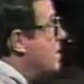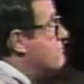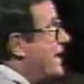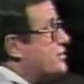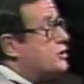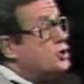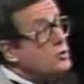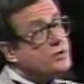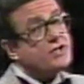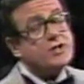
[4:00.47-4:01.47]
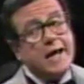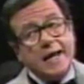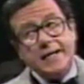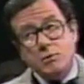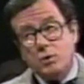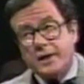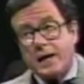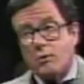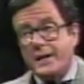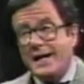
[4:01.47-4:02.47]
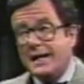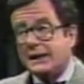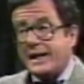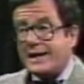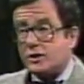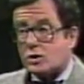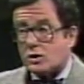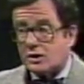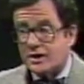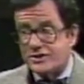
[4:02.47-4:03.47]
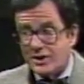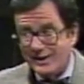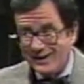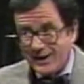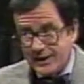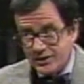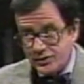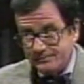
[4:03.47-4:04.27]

Massachusetts, and he will carry Lane Kirkland's luggage.